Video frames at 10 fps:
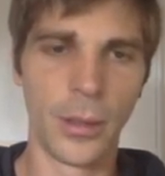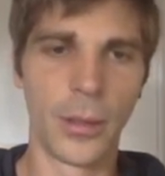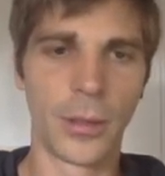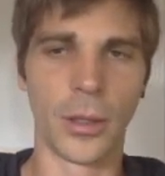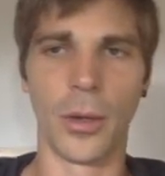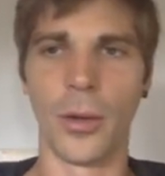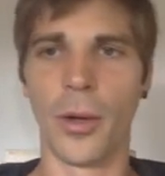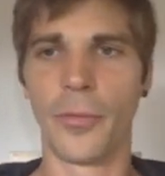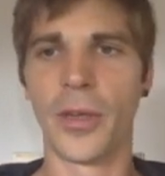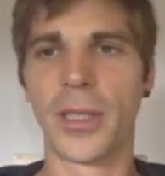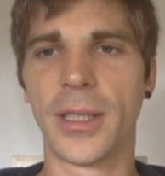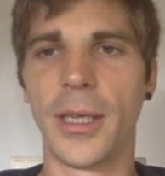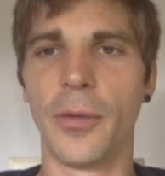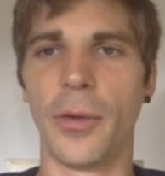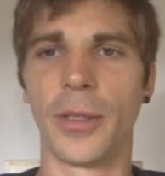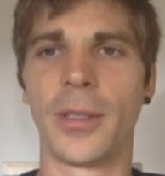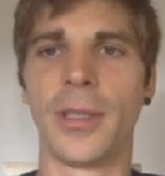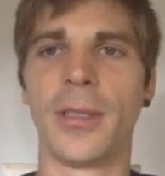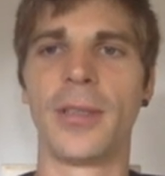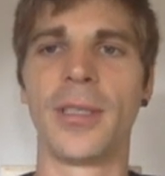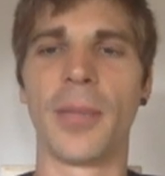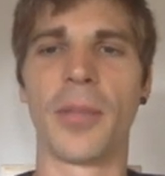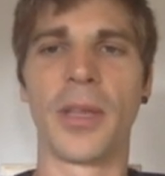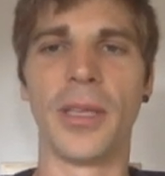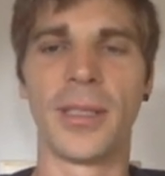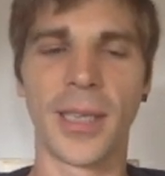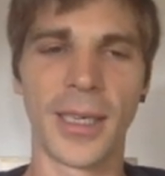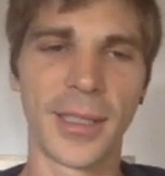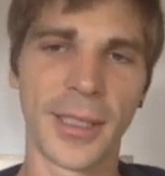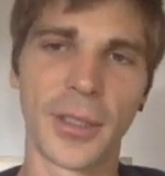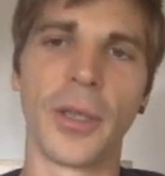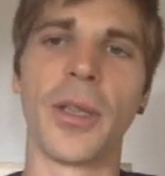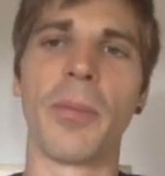So obviously you want something enticing so